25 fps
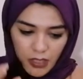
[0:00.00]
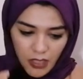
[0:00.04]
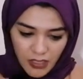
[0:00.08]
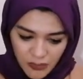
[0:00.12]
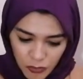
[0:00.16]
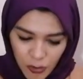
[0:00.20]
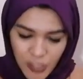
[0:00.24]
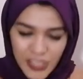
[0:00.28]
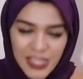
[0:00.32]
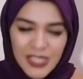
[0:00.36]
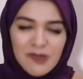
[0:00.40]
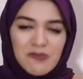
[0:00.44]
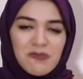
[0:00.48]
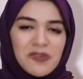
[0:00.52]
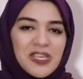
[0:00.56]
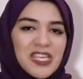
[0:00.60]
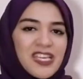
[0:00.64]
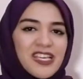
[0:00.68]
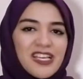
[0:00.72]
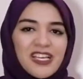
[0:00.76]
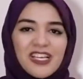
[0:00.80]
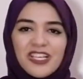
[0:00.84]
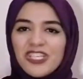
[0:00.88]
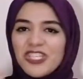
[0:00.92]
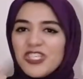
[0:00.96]
trust
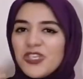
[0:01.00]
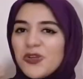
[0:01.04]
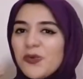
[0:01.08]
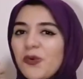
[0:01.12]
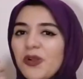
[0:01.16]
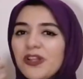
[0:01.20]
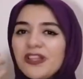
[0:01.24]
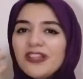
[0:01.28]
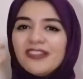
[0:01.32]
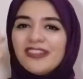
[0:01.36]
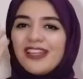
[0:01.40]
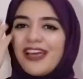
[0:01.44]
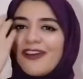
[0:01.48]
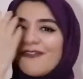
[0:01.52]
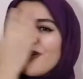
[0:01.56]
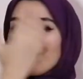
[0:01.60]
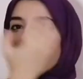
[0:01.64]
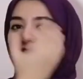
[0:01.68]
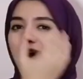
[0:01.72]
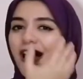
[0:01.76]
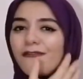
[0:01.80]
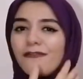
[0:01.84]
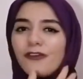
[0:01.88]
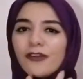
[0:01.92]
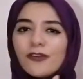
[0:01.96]
me, you will never
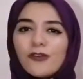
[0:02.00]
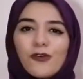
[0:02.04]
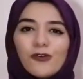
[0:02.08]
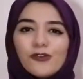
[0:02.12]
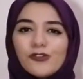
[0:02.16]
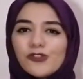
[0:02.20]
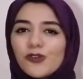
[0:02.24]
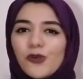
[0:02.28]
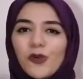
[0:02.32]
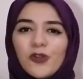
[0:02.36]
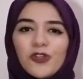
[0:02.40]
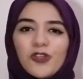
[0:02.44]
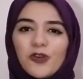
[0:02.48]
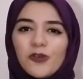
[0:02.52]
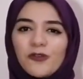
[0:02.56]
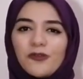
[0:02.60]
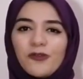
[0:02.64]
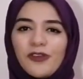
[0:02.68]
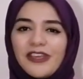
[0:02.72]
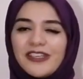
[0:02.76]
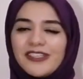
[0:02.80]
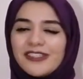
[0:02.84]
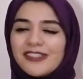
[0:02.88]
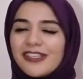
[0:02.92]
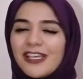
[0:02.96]
ever control your
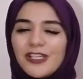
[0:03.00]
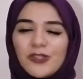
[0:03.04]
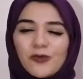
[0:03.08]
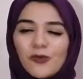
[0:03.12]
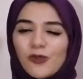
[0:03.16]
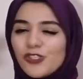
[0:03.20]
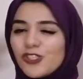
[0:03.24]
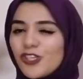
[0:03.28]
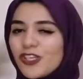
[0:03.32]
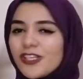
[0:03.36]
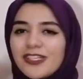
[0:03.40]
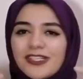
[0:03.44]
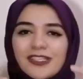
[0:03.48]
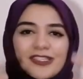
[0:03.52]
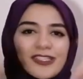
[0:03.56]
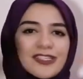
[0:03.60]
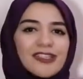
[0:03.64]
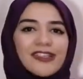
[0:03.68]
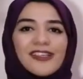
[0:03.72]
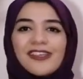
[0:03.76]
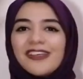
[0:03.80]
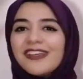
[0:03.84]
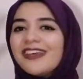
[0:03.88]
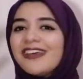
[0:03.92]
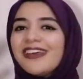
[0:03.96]
face. It will just
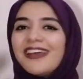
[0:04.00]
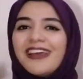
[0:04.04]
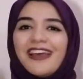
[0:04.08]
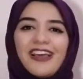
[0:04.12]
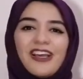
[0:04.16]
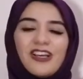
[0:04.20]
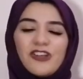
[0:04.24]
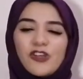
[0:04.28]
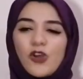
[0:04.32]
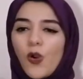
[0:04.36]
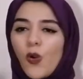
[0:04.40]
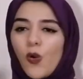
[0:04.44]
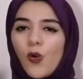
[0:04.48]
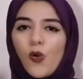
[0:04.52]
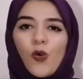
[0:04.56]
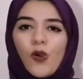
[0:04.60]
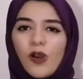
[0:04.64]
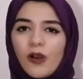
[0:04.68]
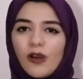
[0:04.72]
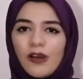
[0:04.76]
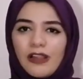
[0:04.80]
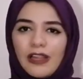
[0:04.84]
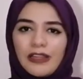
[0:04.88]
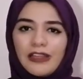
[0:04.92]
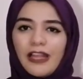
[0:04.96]
go
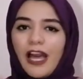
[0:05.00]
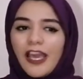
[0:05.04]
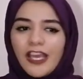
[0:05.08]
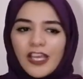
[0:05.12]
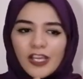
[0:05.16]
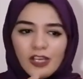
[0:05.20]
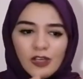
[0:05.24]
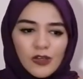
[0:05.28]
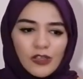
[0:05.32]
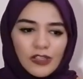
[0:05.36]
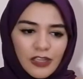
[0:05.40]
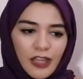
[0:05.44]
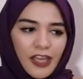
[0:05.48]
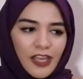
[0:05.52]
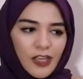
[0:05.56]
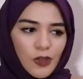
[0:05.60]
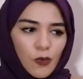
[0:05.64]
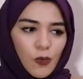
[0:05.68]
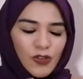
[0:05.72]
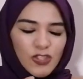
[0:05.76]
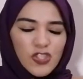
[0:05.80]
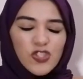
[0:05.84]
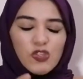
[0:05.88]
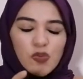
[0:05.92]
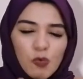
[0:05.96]
like
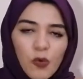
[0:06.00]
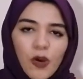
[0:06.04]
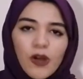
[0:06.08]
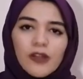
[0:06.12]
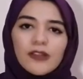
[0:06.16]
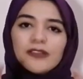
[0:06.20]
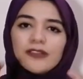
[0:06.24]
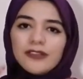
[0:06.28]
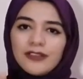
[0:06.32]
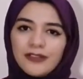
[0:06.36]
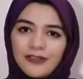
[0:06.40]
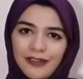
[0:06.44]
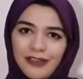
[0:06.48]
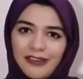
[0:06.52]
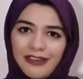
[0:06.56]
what you want.